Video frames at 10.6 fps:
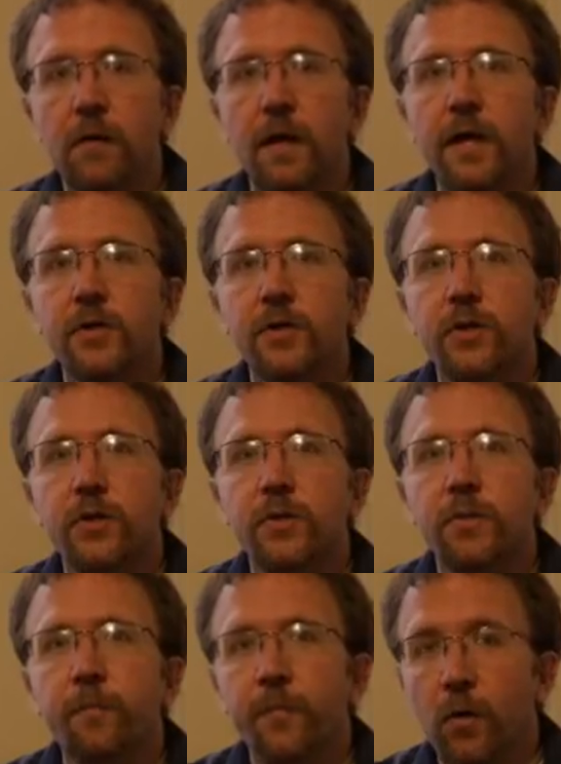as you
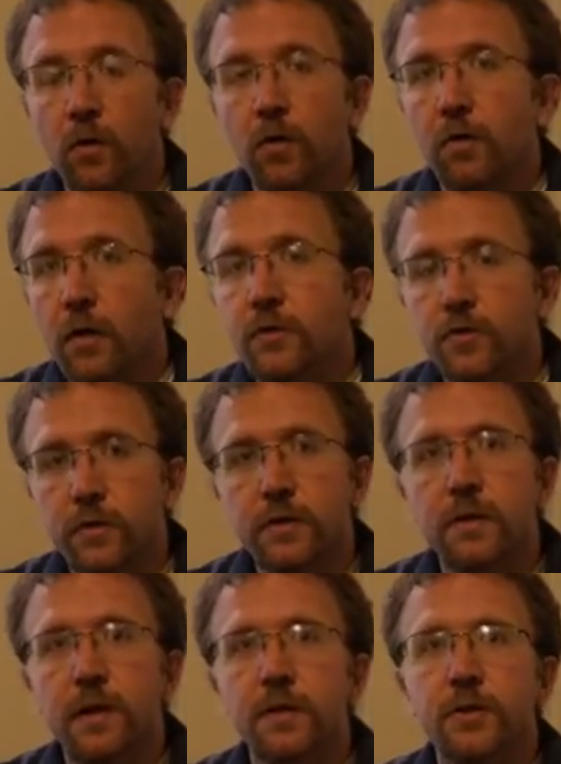or interest
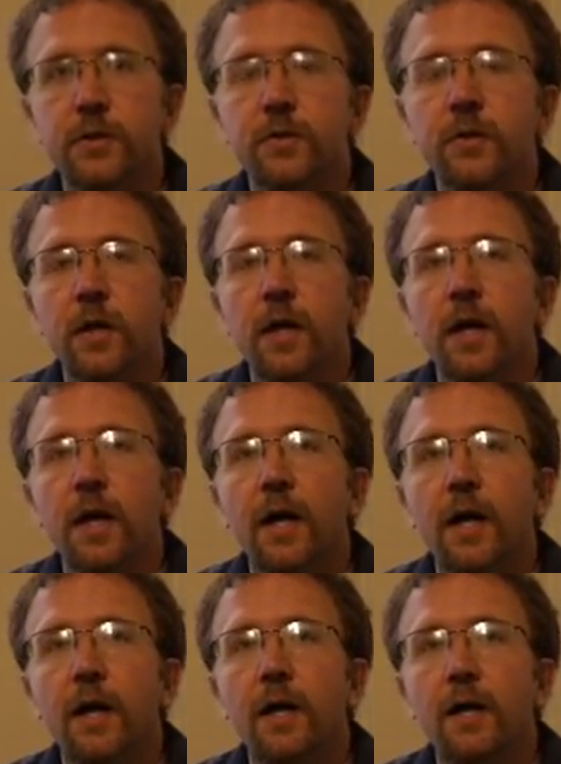as you.
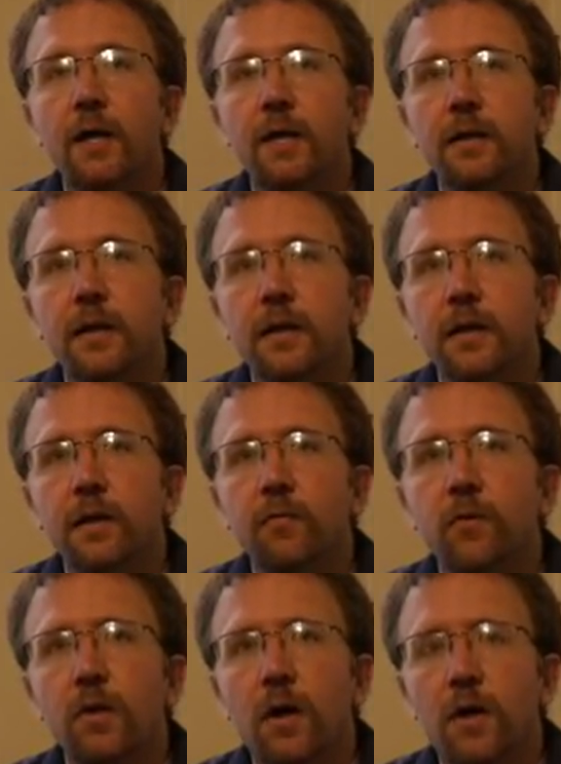And it
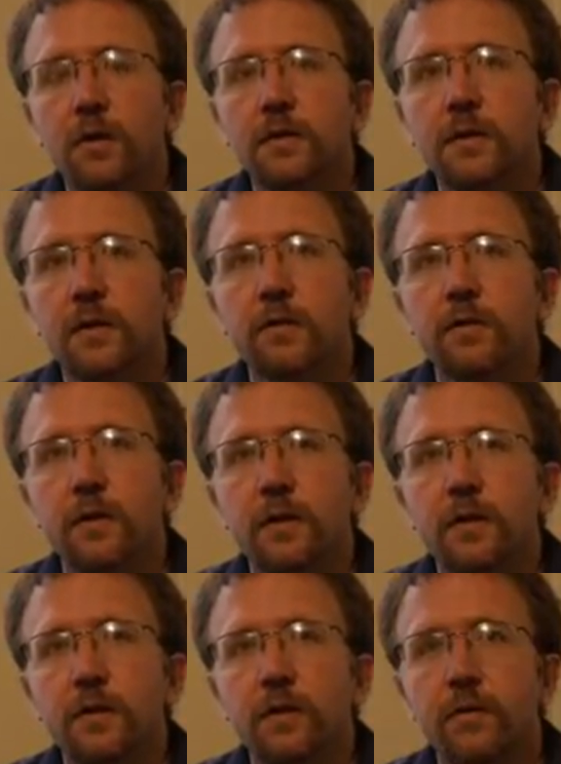will also
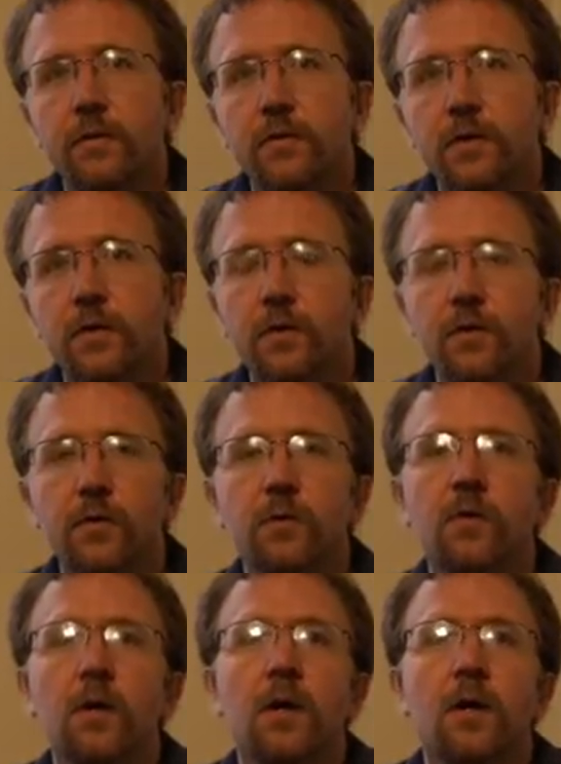include
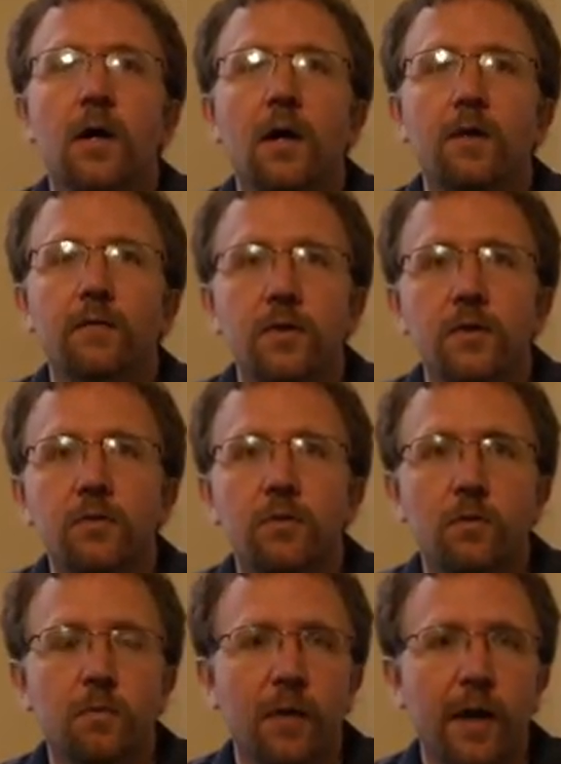2
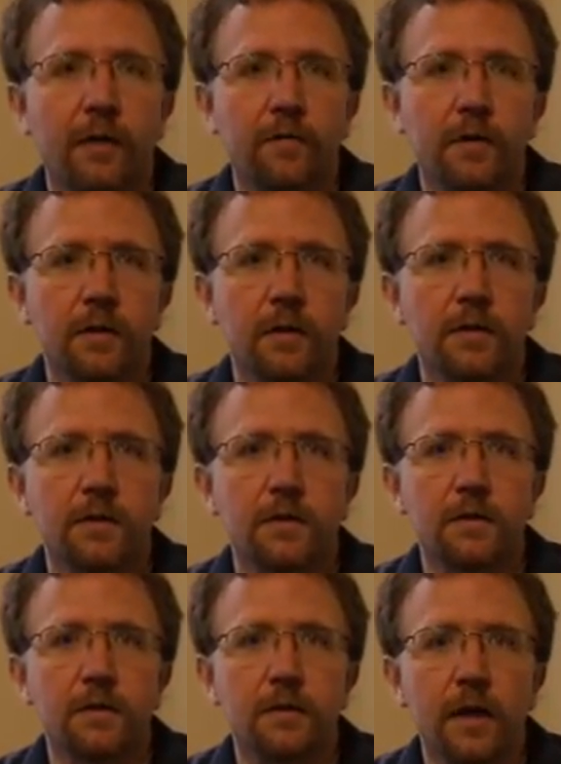virtual private
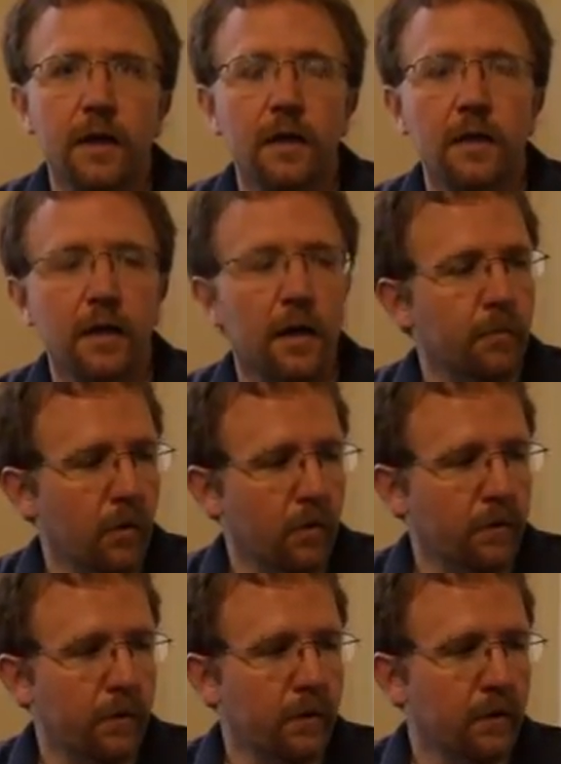lessons. And I'm
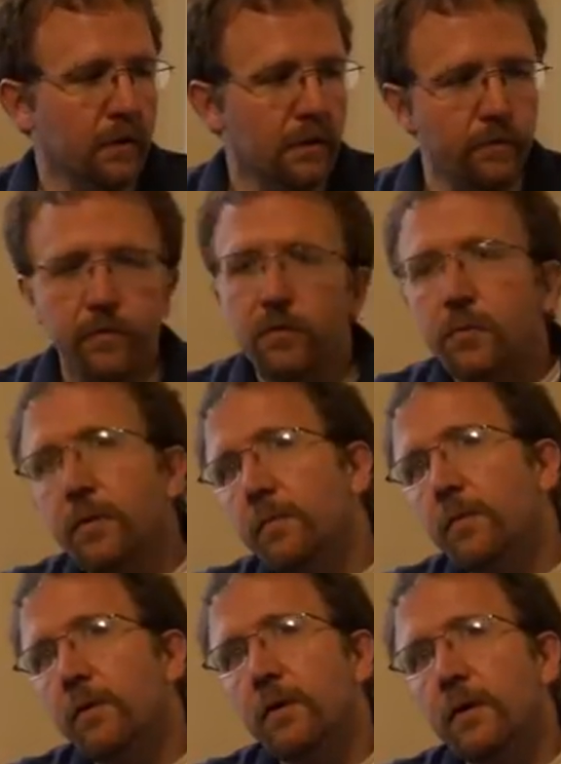hoping that for the
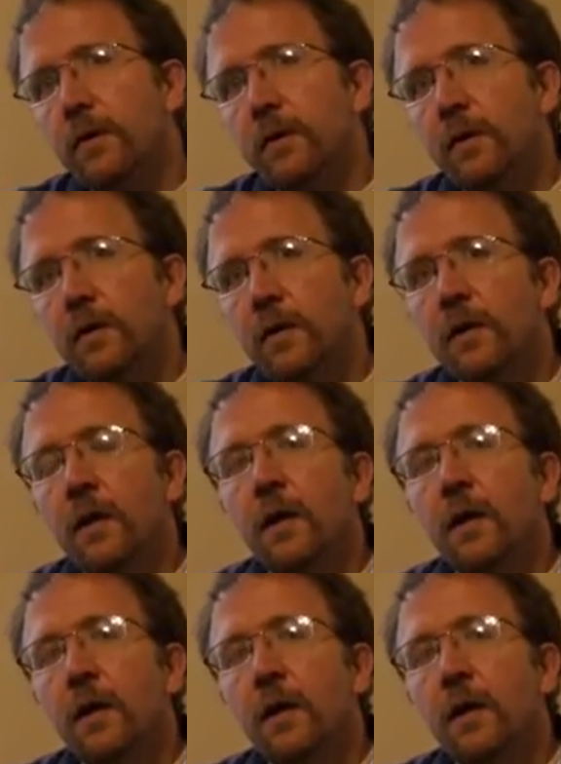people in the